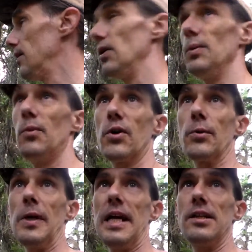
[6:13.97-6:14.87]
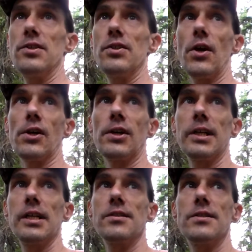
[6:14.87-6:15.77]
you know, the more it rains, the darker
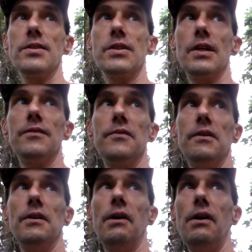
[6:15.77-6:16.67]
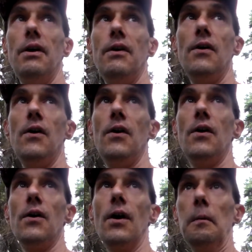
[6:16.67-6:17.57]
it gets and stuff, and
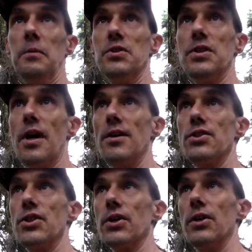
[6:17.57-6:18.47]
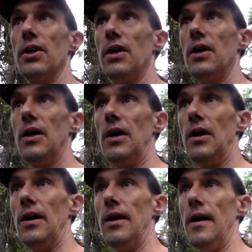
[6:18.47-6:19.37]
I'm just not sure
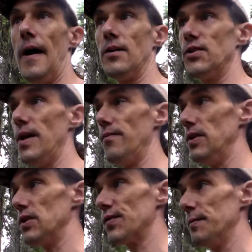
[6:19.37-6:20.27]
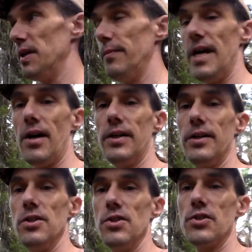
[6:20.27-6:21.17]
how safe it is for me to be out
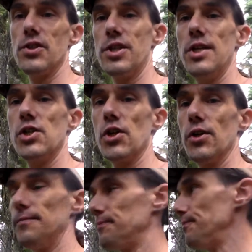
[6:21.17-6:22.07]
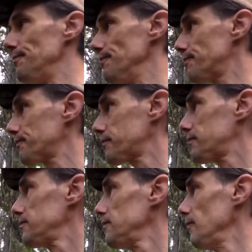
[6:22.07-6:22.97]
here in just a t-shirt.
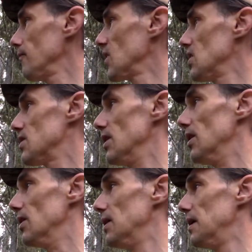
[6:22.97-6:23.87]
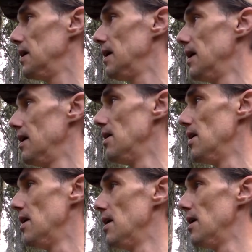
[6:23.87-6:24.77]
So
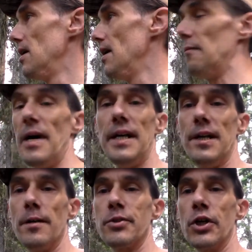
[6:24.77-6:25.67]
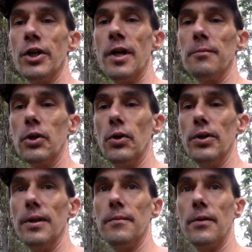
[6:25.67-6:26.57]
I might end up turning up and
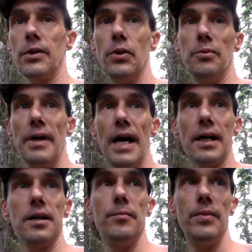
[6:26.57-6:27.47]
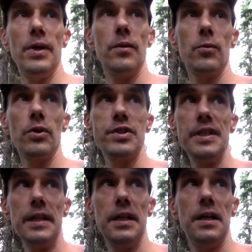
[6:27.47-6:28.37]
going back, but we'll
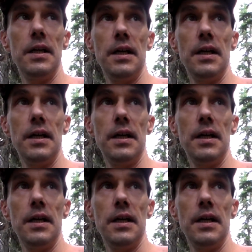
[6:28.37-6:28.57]
see.